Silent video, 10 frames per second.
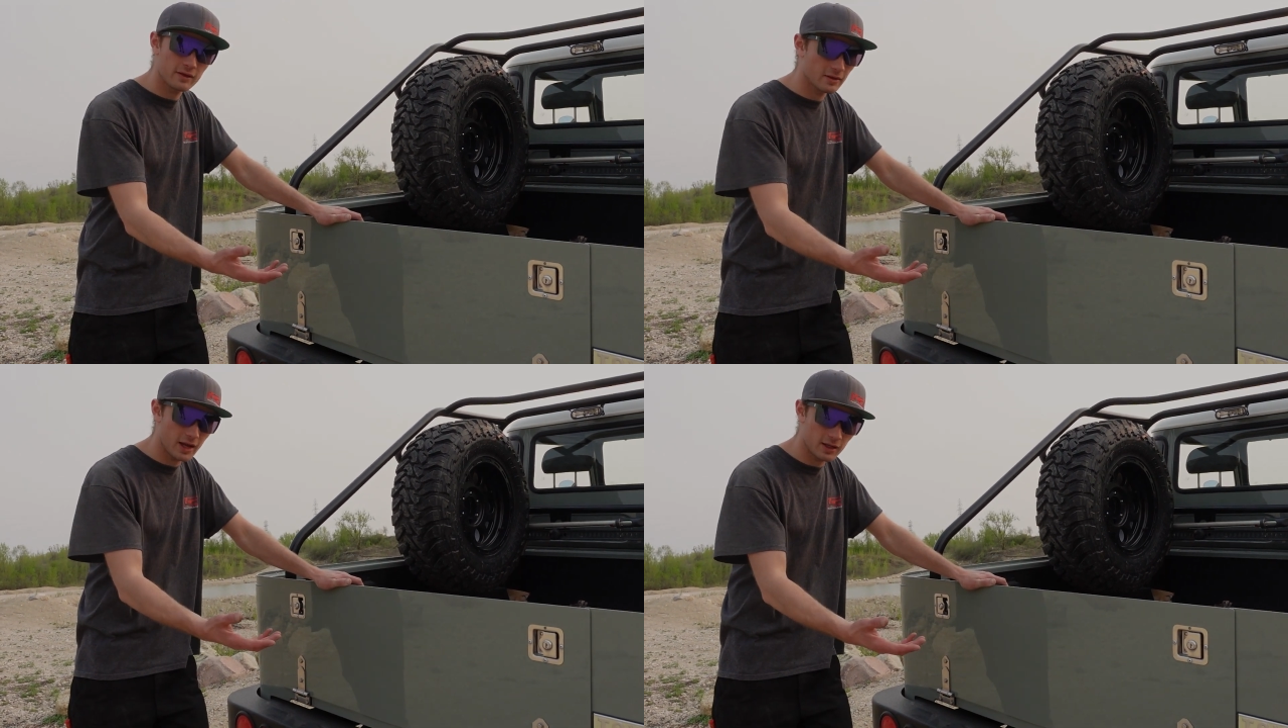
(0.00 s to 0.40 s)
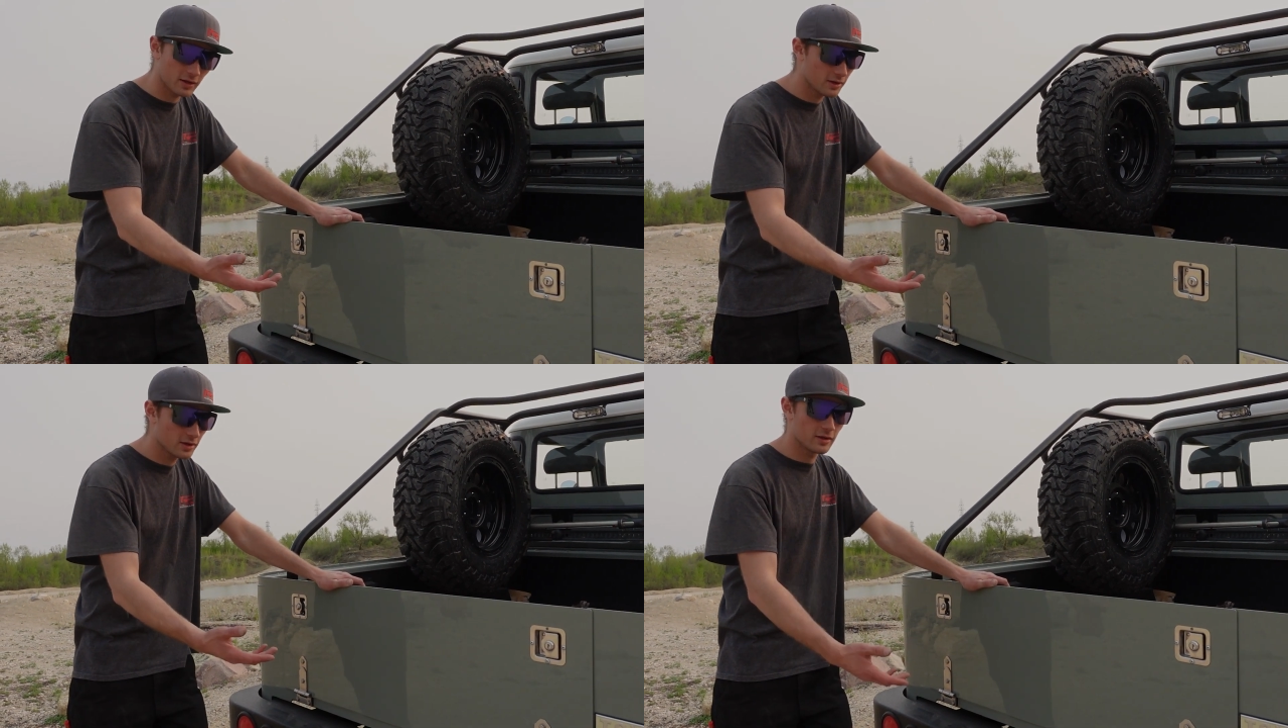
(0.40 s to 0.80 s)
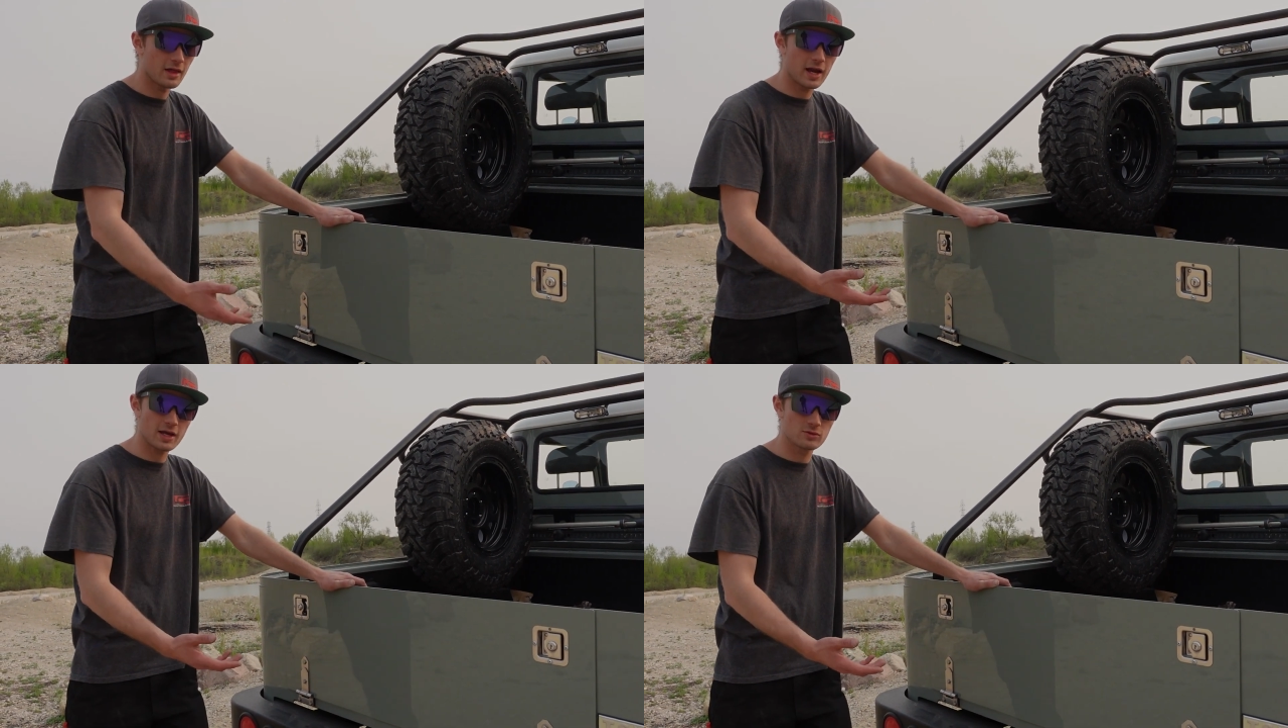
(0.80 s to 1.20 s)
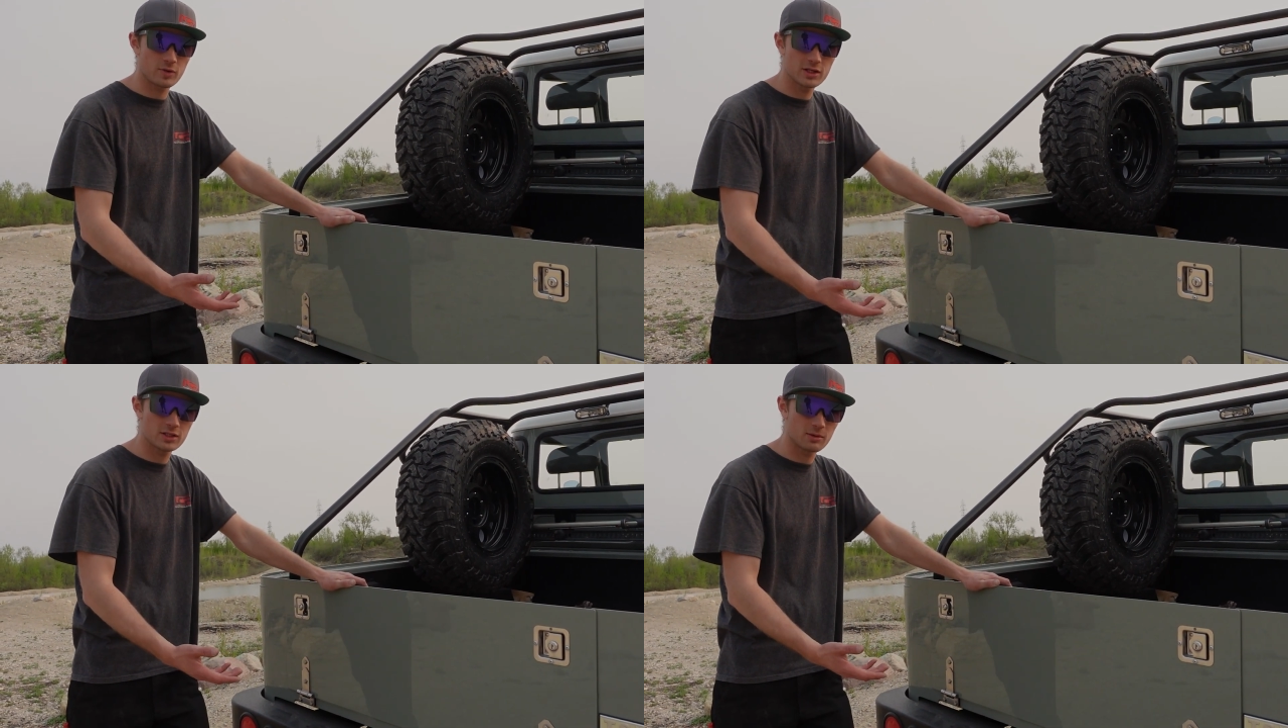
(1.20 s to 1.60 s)
a tank that has
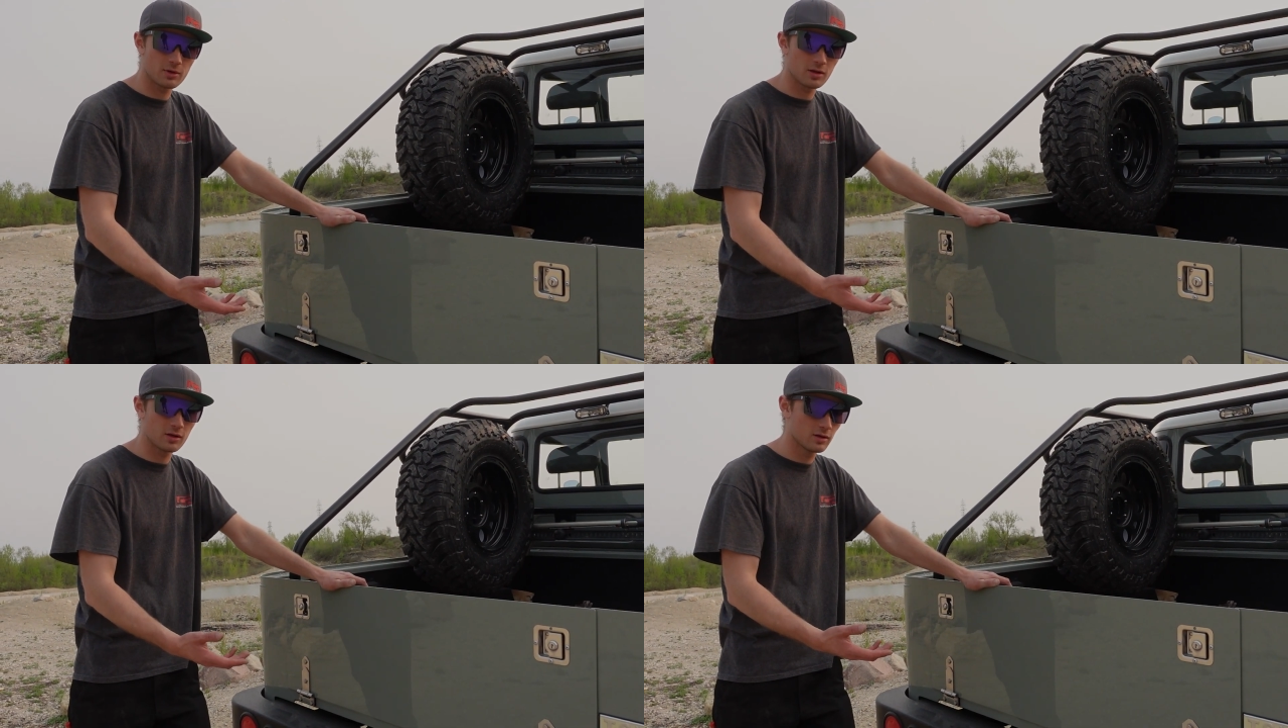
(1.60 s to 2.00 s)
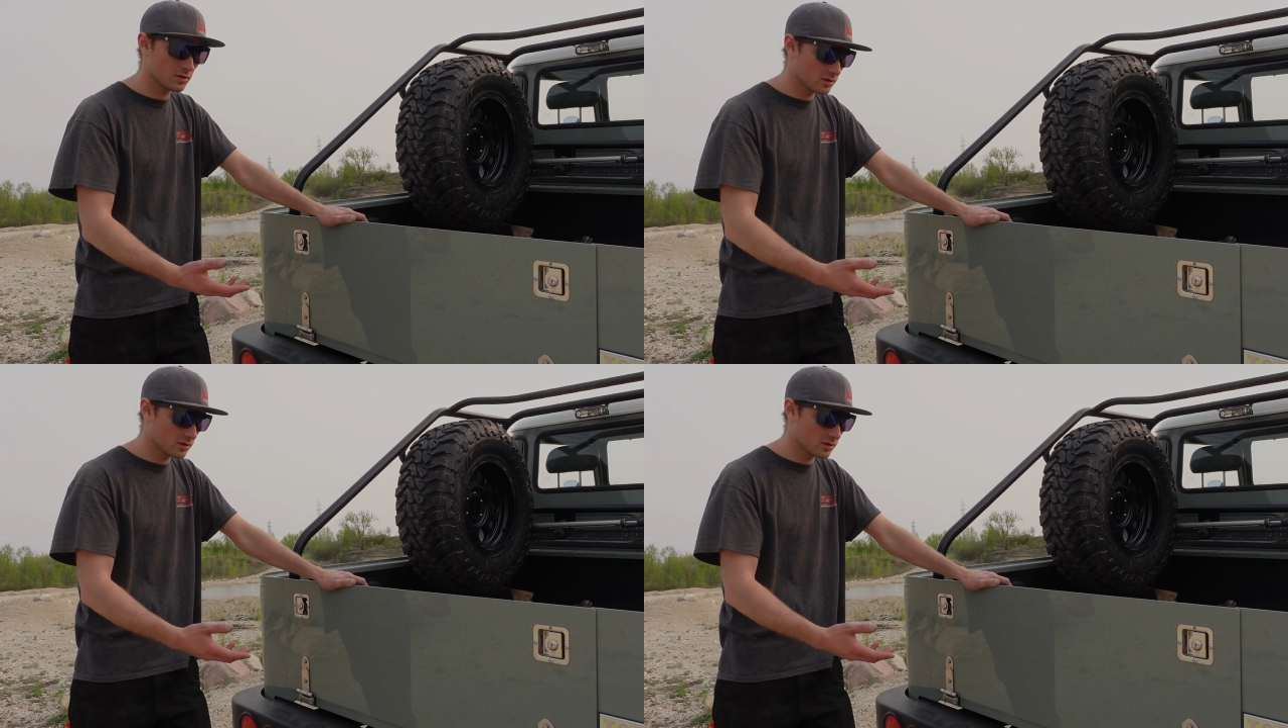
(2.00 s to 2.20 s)
reasonable